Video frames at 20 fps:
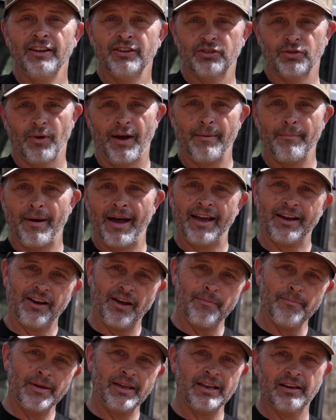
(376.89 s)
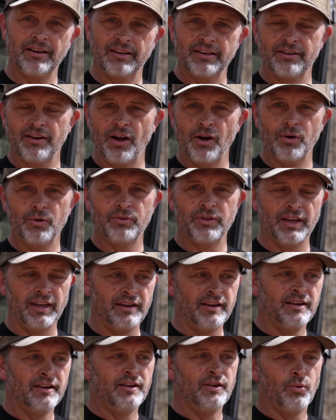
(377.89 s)
So I might immediately know
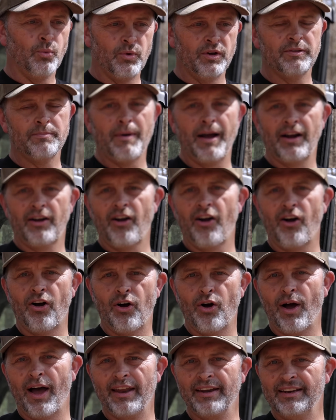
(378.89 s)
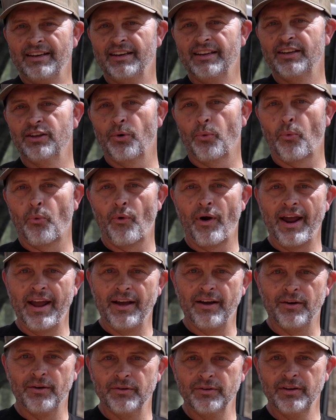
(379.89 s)
that with my call, I need to get
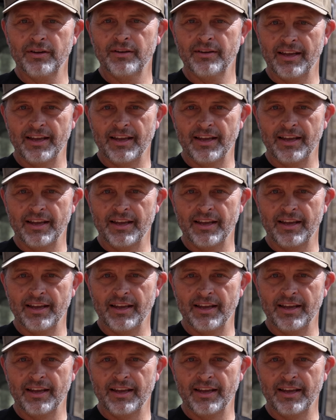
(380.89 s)
around.